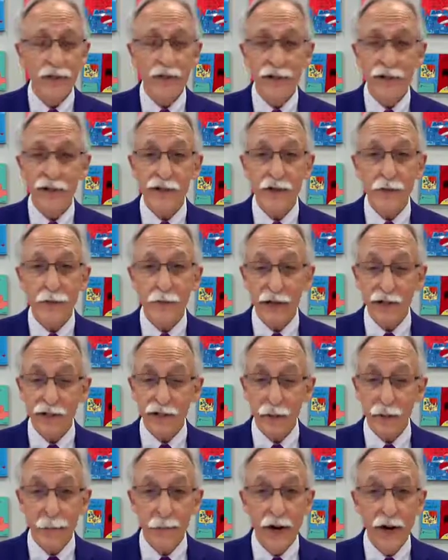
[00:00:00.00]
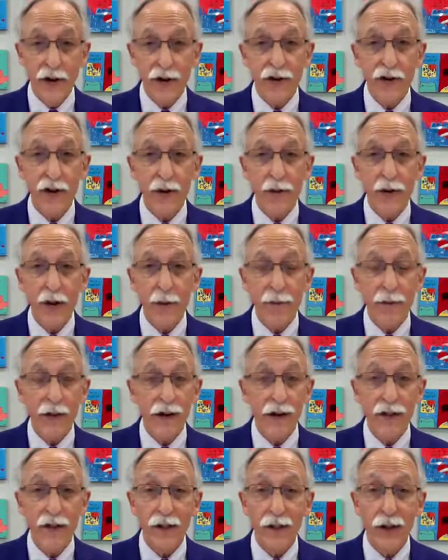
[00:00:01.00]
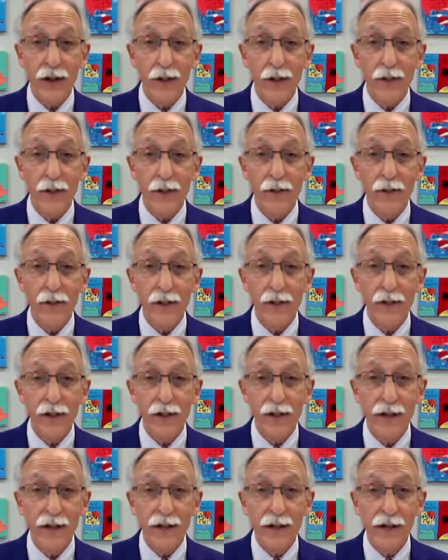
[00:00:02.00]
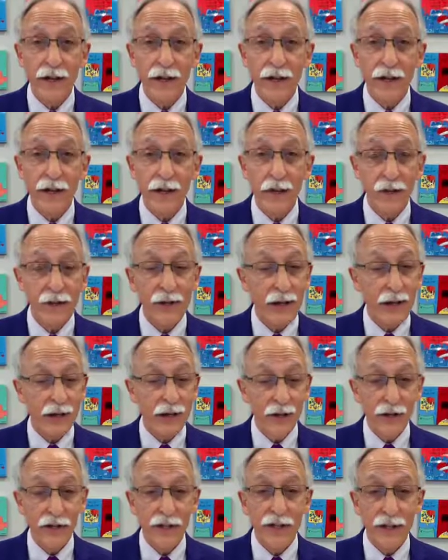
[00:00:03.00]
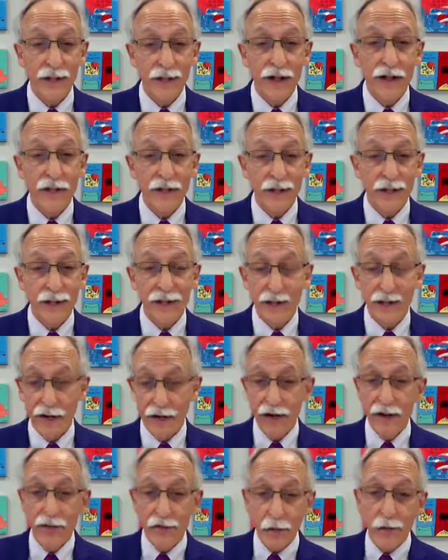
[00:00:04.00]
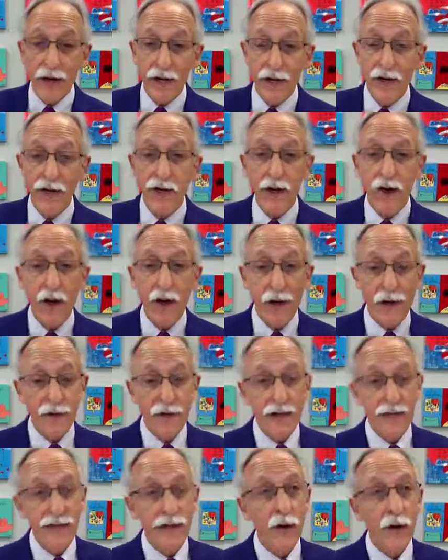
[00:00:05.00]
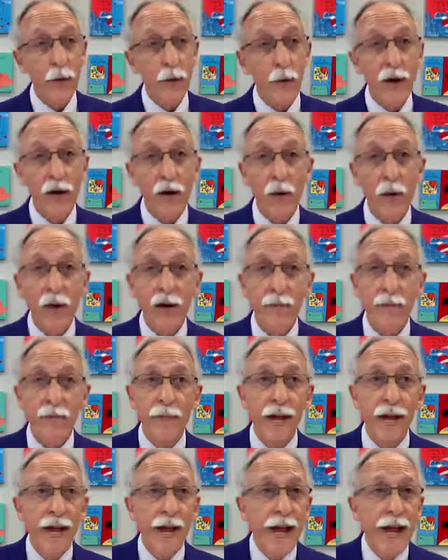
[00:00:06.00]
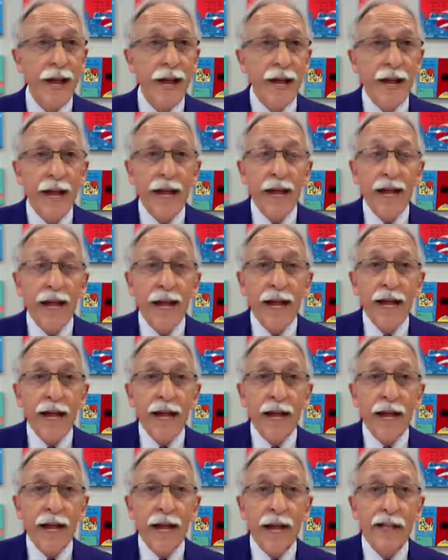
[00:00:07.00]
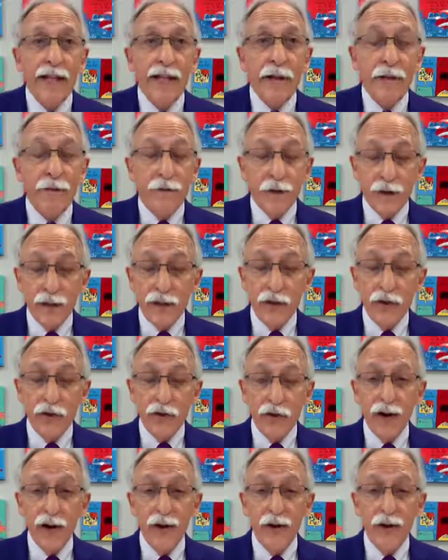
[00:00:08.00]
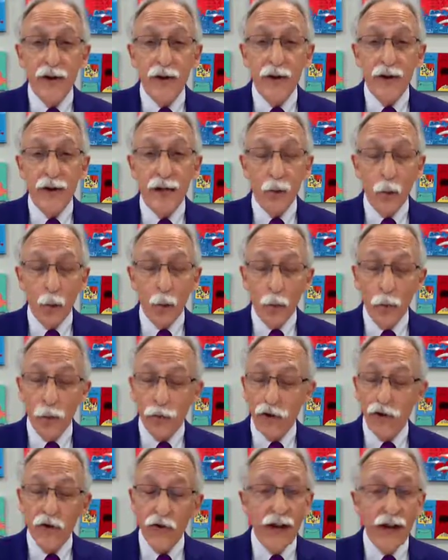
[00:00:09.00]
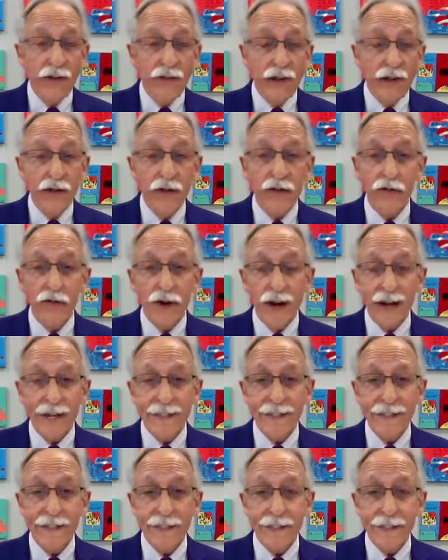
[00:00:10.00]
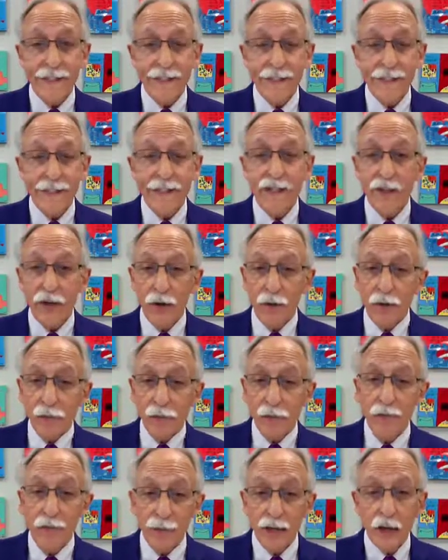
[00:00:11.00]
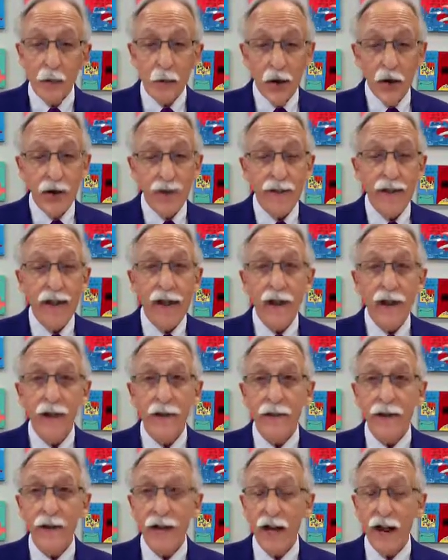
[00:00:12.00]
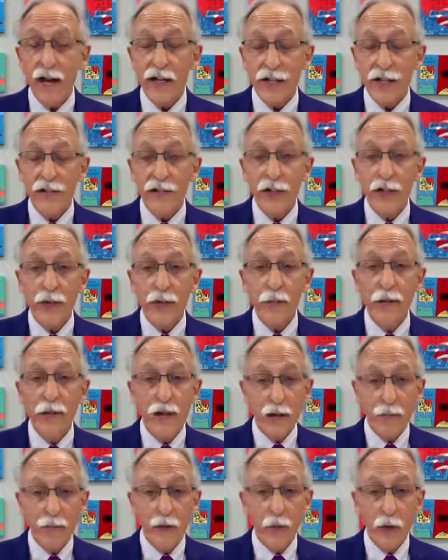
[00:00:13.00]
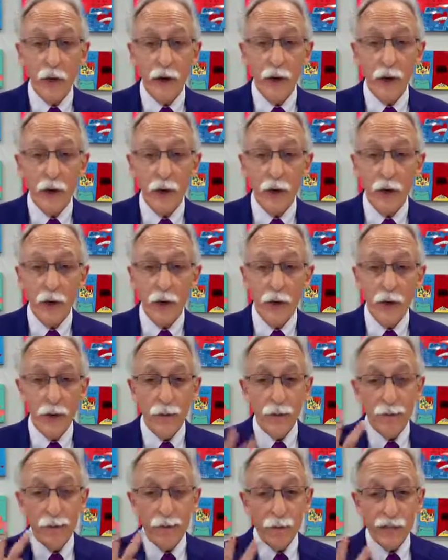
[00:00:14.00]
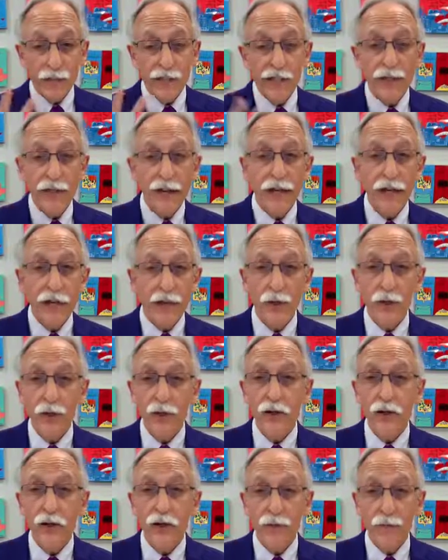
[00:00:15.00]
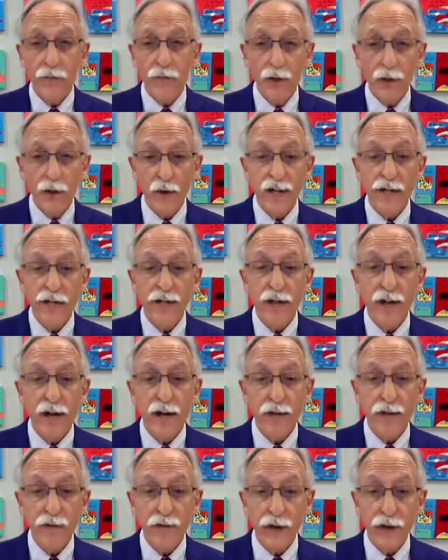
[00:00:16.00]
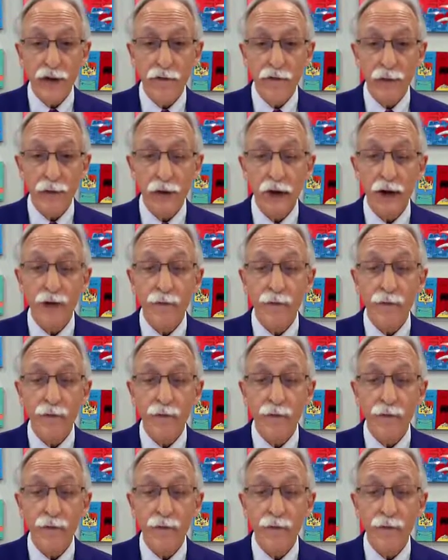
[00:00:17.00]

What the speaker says: does their best to pair you up at hello. So get used to the idea that everybody and their dog thinks that a widower is a fully trained unit craving directions. So be aware of that. And if you do become a widower, please take 2 years before you sign your life away.